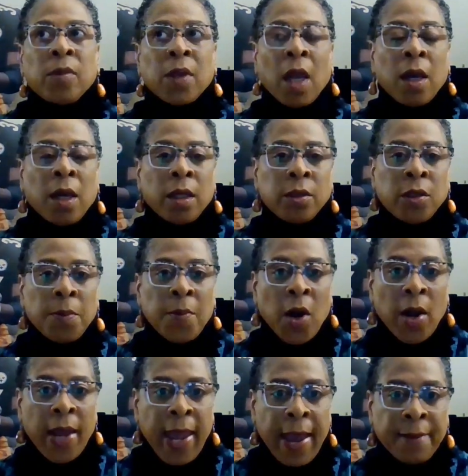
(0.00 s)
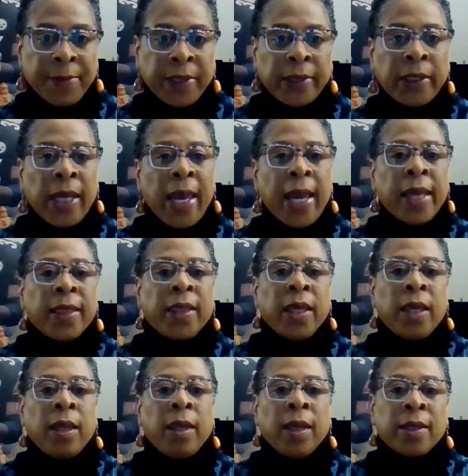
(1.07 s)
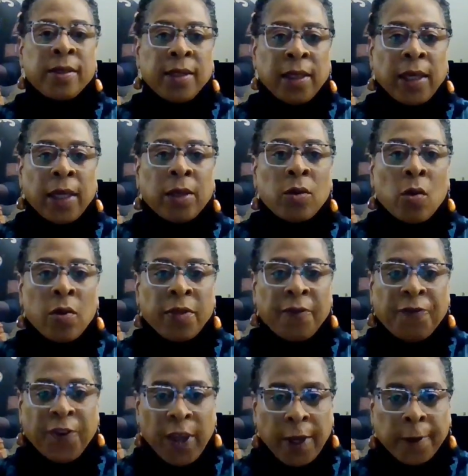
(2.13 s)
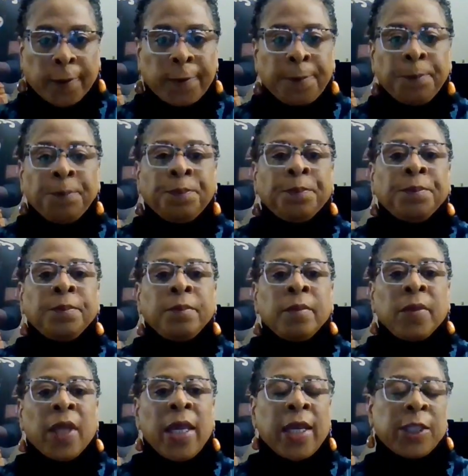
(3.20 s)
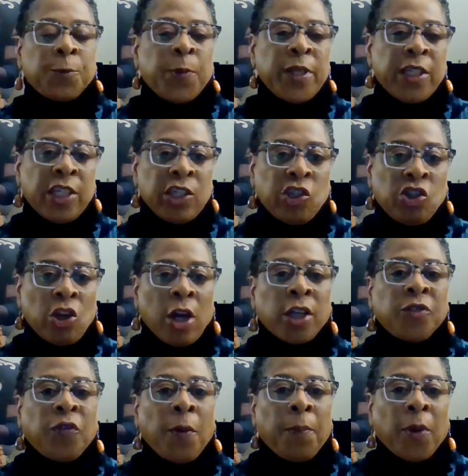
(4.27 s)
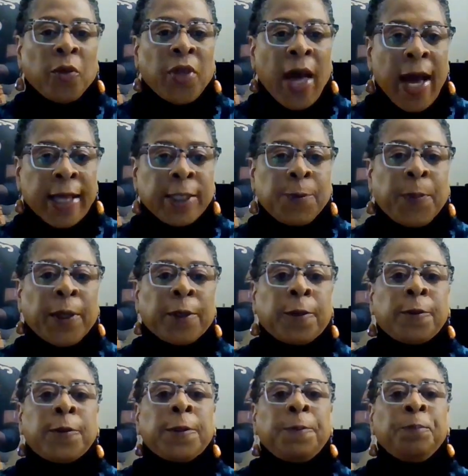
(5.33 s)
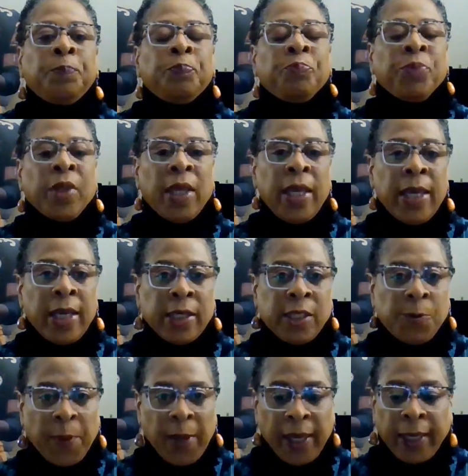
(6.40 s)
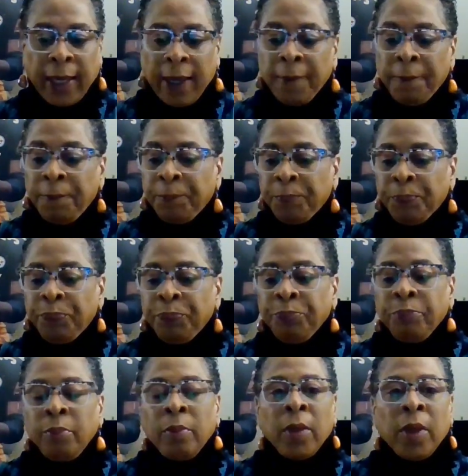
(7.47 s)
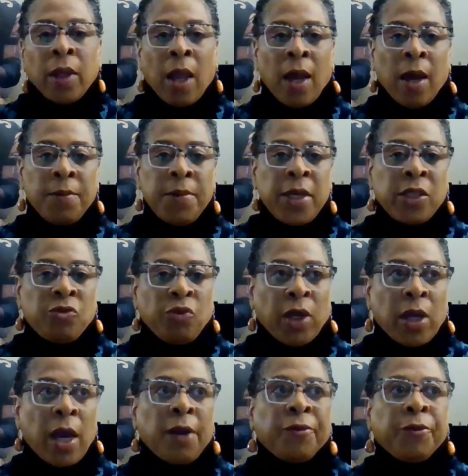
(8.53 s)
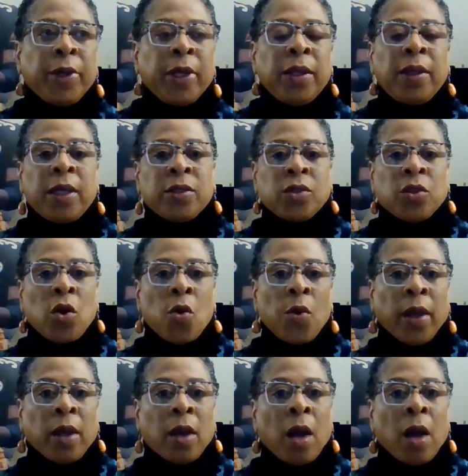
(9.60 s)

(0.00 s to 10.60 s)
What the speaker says: DeMar Hamlin had the incident on the field. He has been discharged from both hospitals. He is speaking. His recovery is going